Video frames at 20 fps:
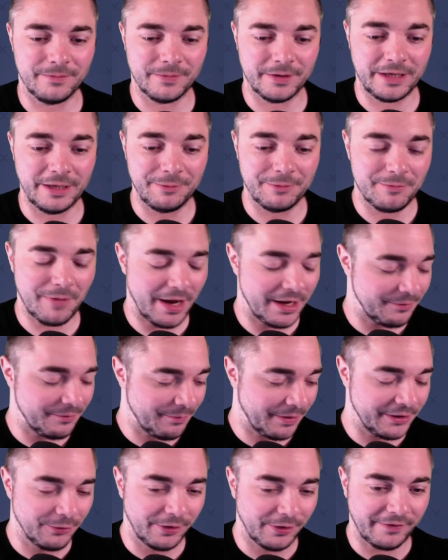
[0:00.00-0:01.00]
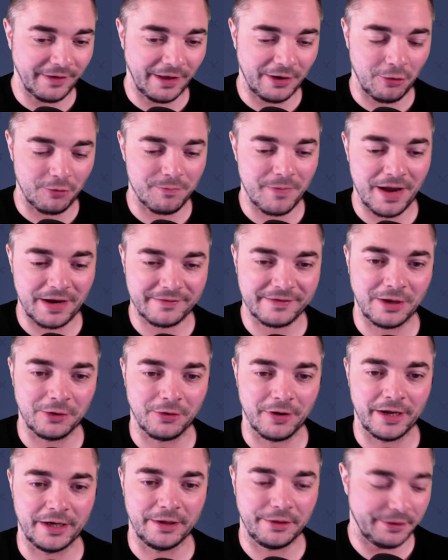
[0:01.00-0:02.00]
keep in mind, my units are not maxed out
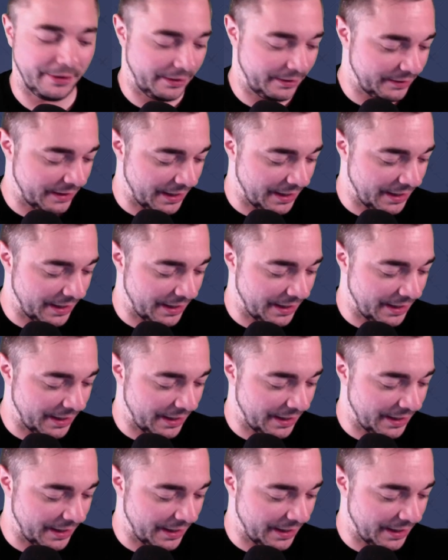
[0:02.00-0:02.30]
or anything.